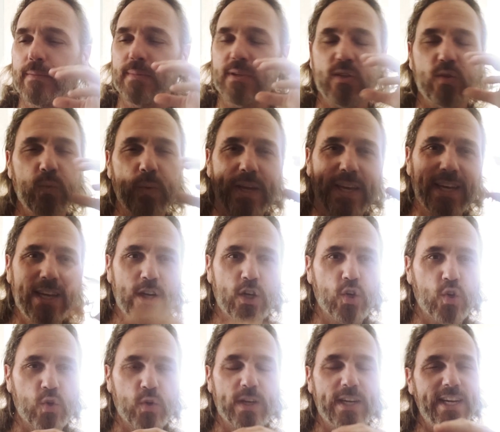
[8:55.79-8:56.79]
between
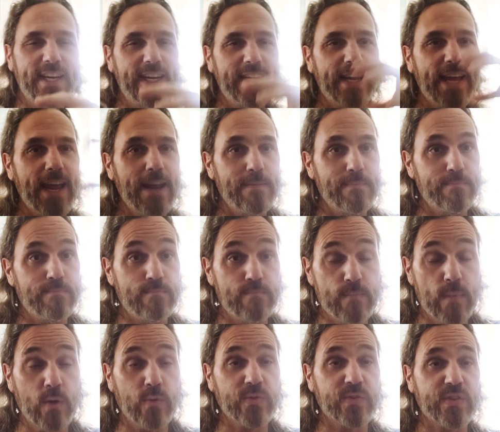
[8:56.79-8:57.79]
Creed
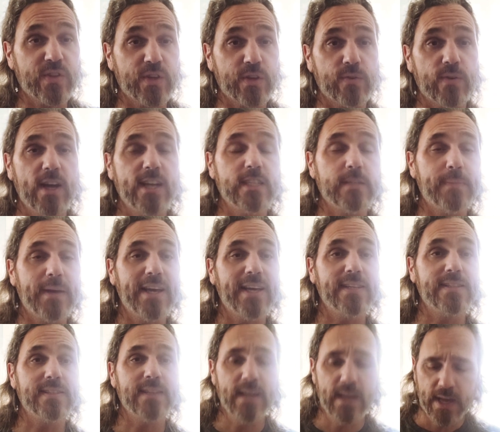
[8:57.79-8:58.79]
and most of the grunge
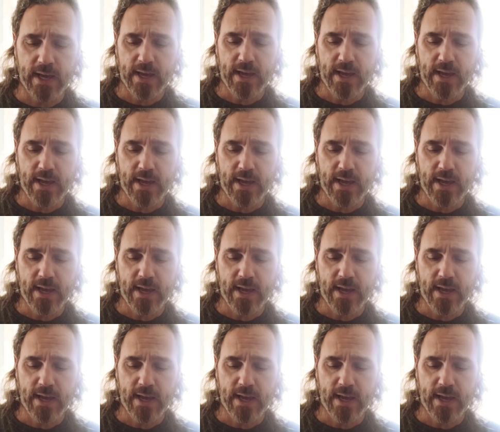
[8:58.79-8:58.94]
bands